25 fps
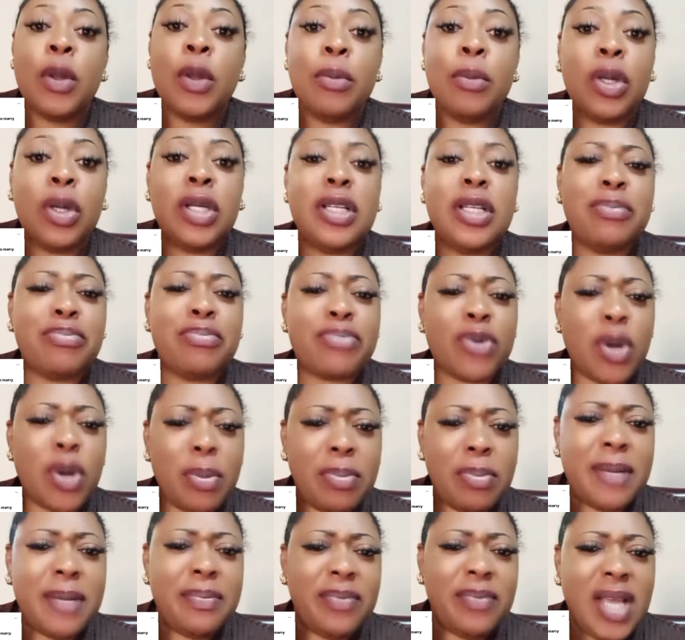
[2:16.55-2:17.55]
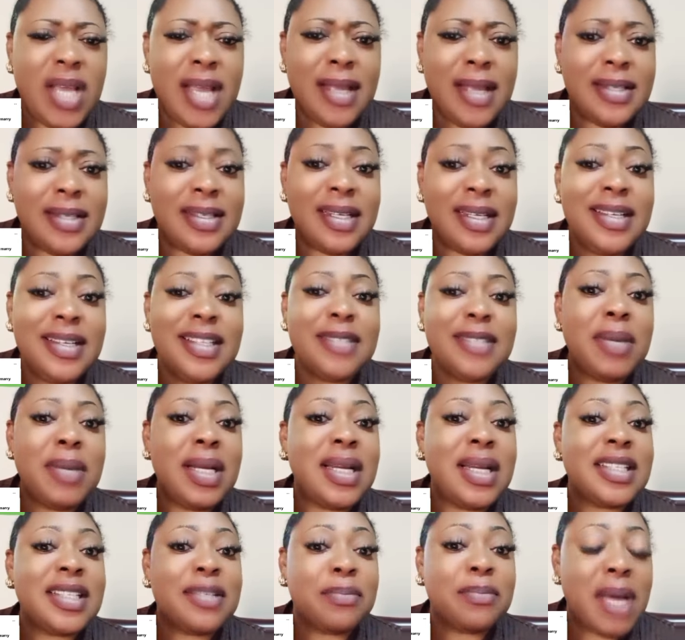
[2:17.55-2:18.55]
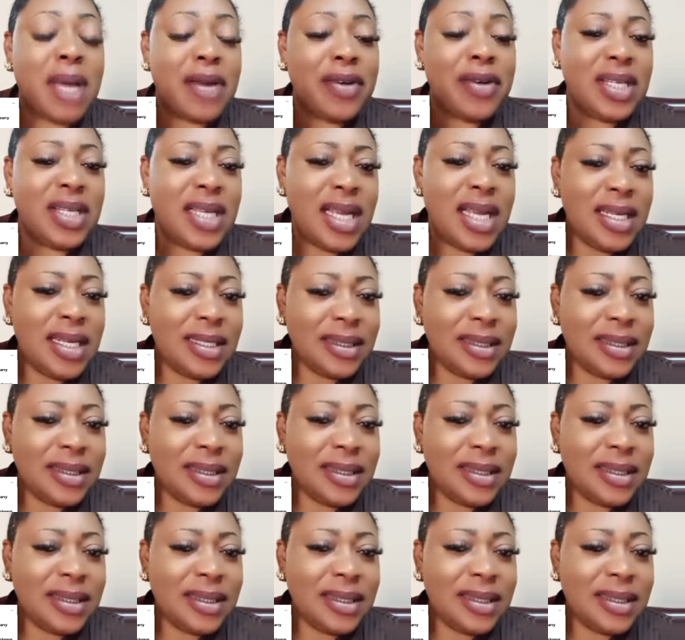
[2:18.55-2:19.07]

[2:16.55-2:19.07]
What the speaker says: But the problem there is that this man has married